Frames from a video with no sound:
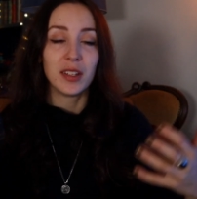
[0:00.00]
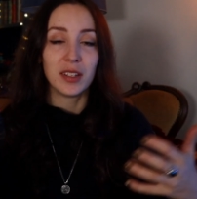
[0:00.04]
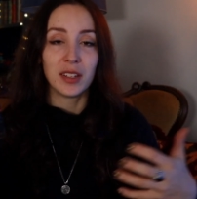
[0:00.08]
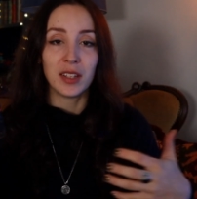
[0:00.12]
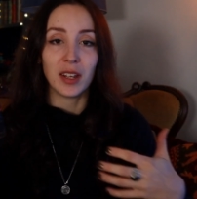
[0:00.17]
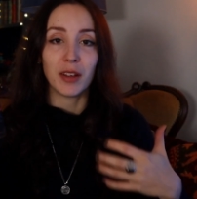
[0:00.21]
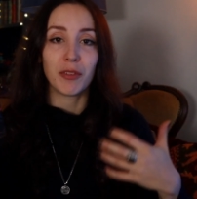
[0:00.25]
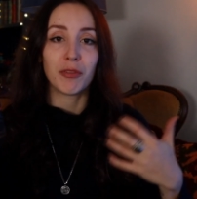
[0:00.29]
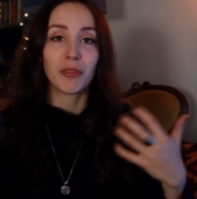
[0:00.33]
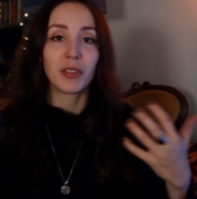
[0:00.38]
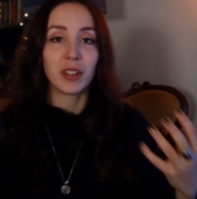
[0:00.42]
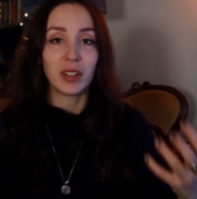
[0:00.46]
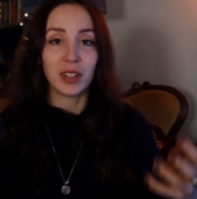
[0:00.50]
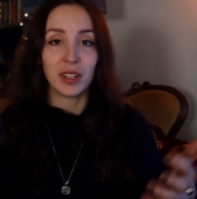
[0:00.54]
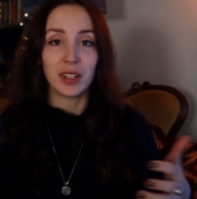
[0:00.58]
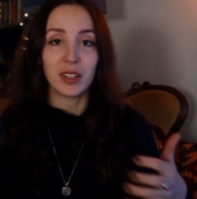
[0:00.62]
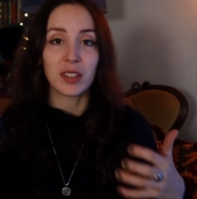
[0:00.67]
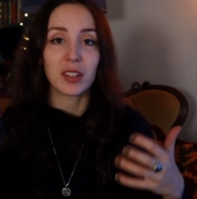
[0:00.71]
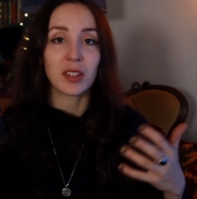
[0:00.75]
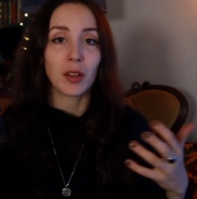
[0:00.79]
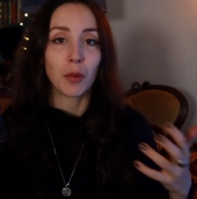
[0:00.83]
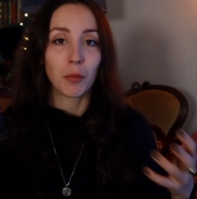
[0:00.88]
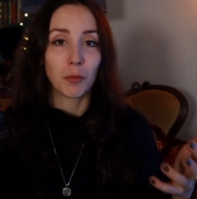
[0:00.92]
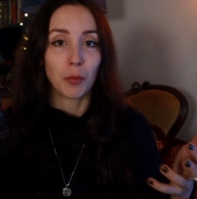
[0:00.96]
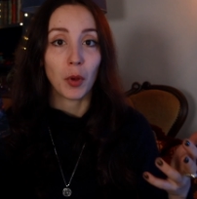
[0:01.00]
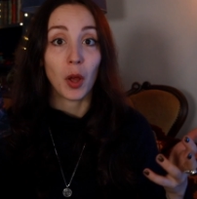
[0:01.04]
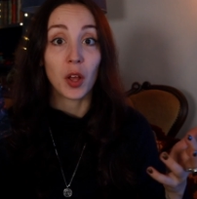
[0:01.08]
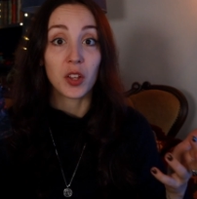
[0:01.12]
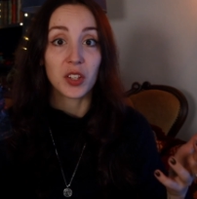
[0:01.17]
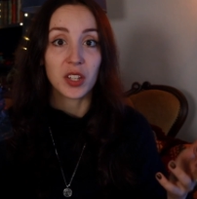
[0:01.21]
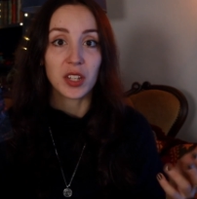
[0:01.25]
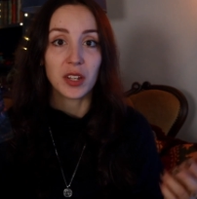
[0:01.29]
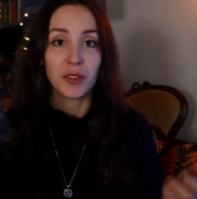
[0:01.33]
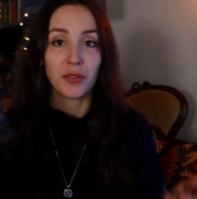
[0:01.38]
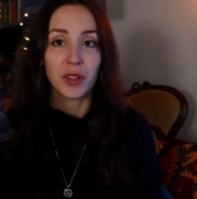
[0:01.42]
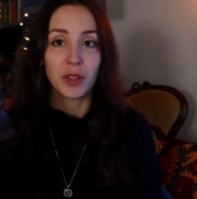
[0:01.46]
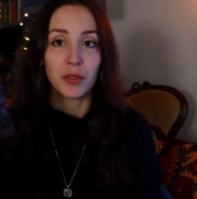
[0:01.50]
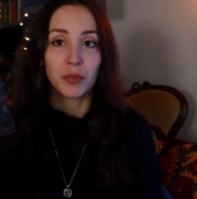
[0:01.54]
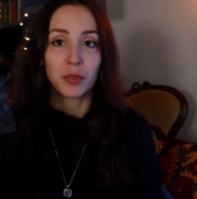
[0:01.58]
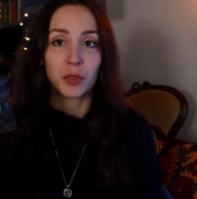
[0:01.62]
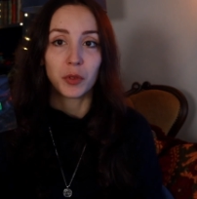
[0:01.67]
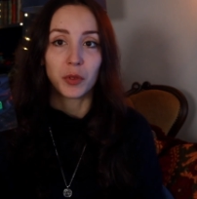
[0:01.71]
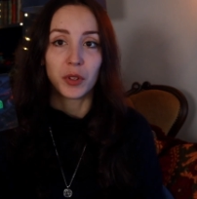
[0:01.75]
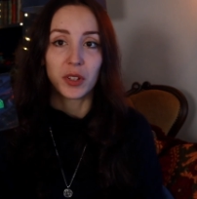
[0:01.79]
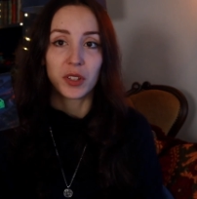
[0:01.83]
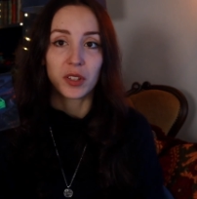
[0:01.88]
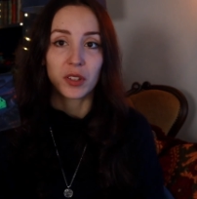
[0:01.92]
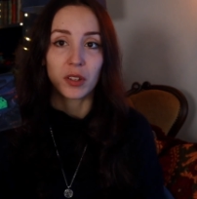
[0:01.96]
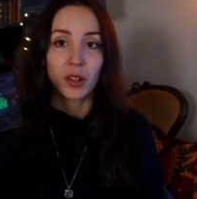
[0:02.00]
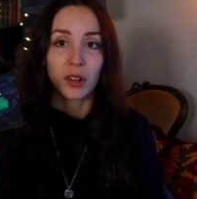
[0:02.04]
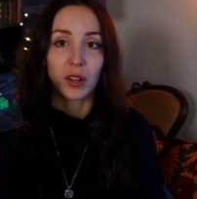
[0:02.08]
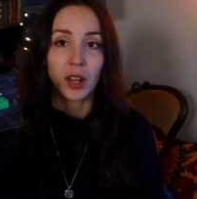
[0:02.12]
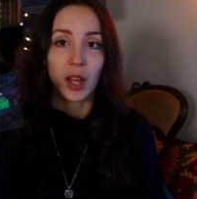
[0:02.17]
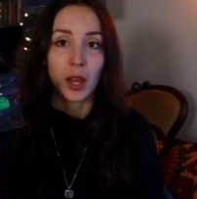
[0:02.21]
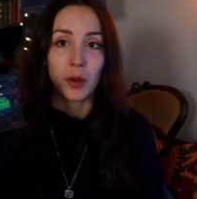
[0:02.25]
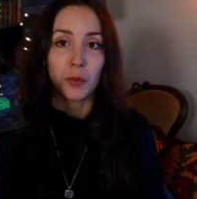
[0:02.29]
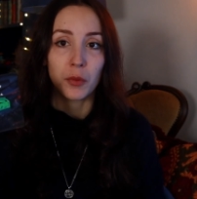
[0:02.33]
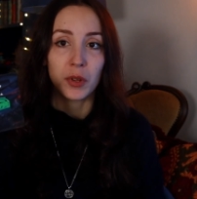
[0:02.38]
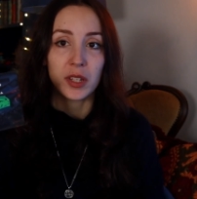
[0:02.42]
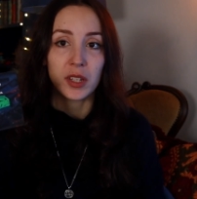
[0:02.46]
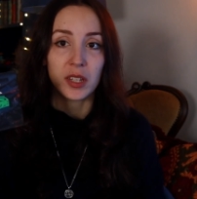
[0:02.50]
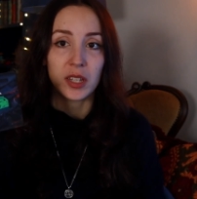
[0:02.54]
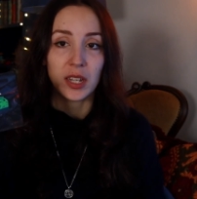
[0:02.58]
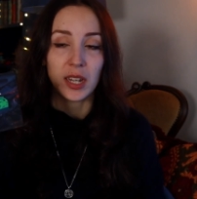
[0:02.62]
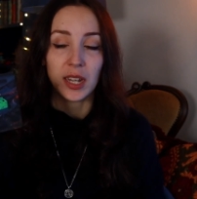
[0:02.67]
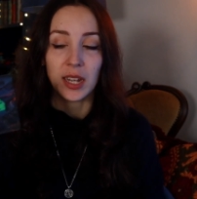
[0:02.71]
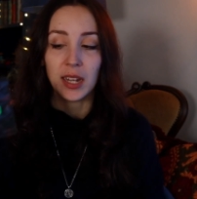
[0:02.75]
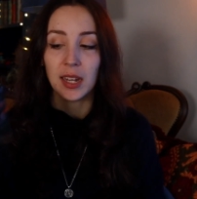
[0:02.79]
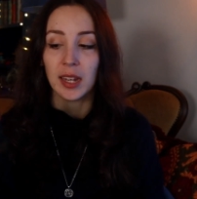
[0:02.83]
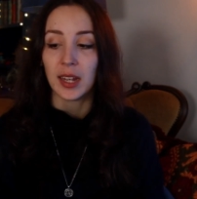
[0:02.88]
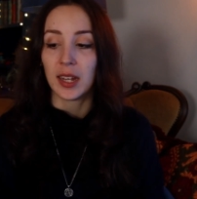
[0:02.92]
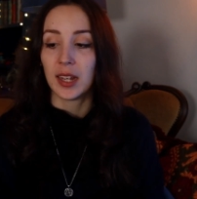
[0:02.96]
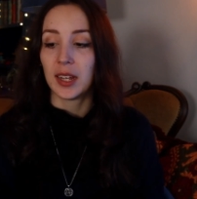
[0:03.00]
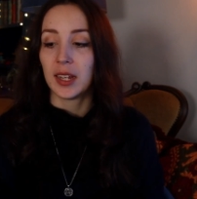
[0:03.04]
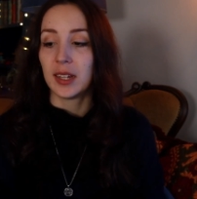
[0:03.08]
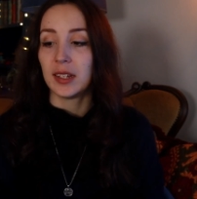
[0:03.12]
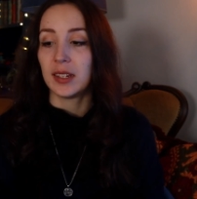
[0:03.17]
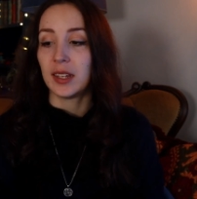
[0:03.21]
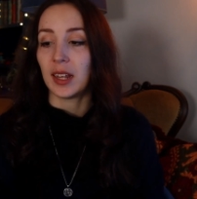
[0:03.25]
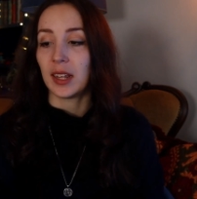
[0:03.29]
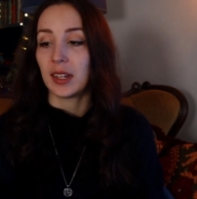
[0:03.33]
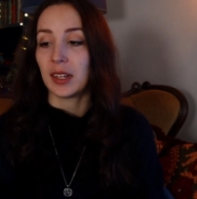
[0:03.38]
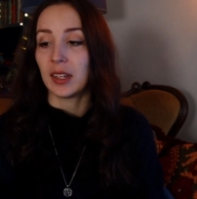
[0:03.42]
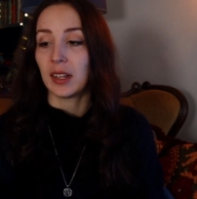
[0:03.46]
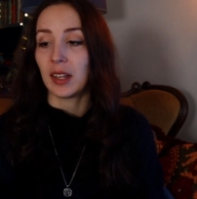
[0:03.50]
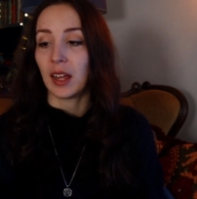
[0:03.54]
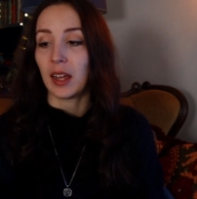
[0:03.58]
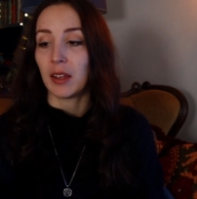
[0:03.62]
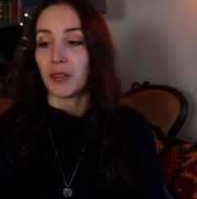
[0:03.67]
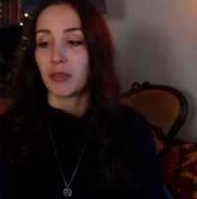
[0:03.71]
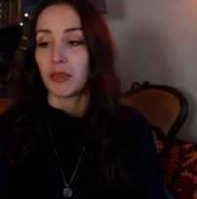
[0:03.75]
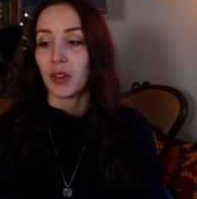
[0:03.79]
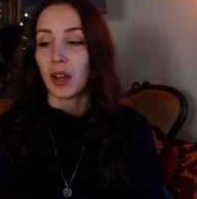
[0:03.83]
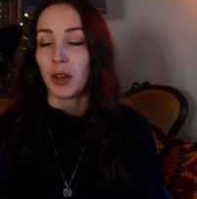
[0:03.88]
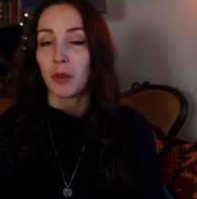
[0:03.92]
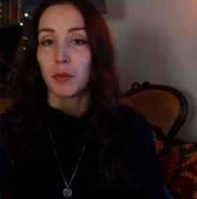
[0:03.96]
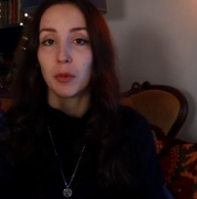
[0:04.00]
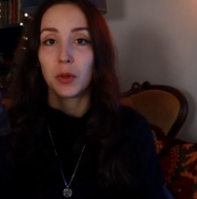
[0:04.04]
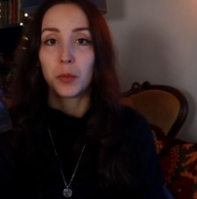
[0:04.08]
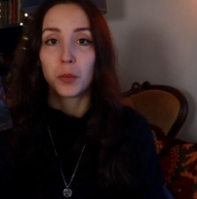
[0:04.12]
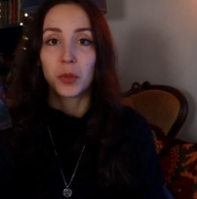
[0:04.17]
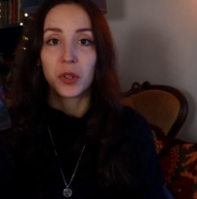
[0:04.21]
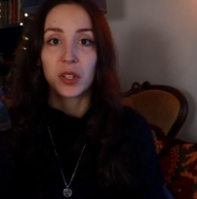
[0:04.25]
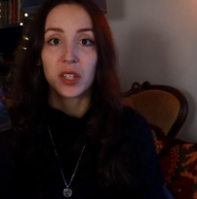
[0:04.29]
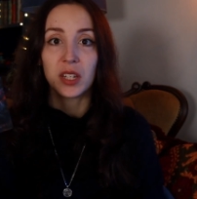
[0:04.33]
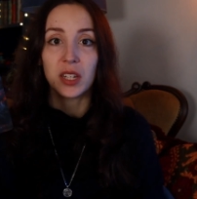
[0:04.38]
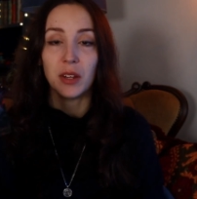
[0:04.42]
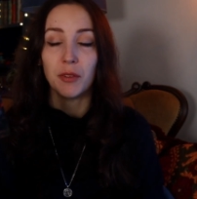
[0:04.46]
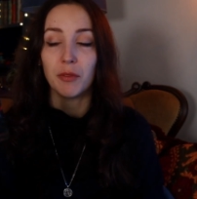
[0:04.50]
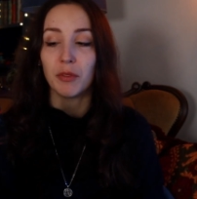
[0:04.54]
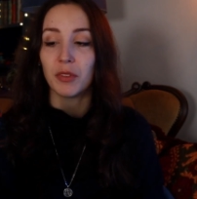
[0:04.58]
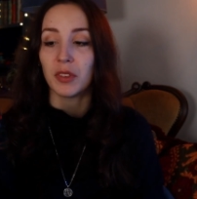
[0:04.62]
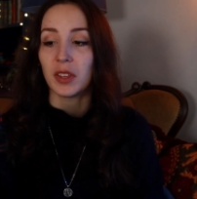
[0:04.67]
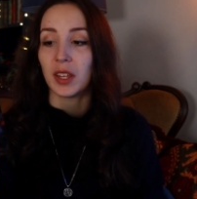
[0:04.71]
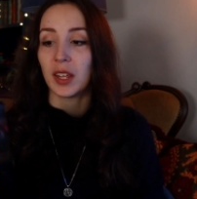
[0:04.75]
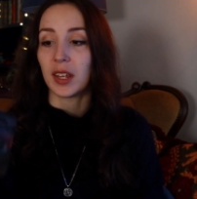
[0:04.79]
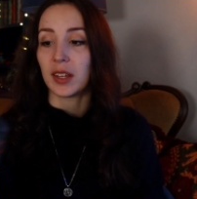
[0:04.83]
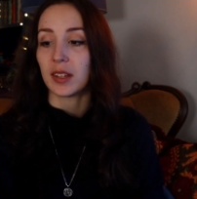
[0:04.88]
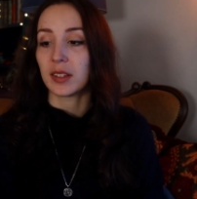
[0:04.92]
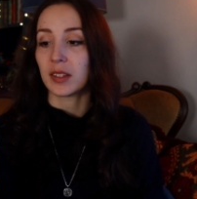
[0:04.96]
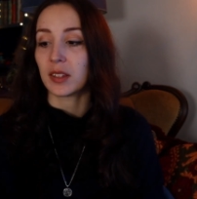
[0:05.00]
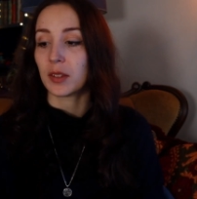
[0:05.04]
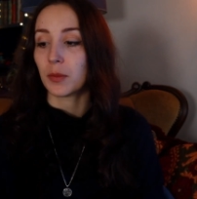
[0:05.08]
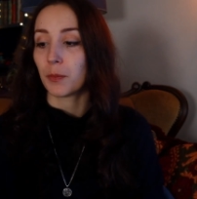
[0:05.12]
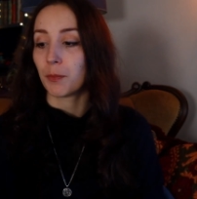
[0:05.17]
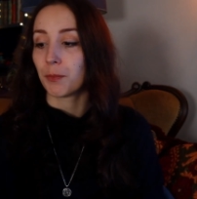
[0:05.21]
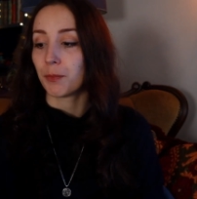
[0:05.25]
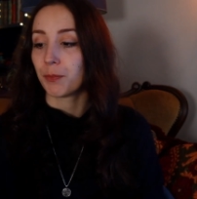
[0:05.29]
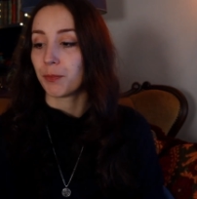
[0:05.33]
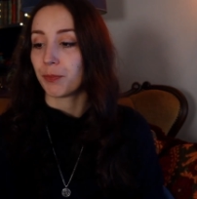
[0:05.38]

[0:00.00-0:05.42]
definitely some positive influence on how we see daily life, how we perceive things.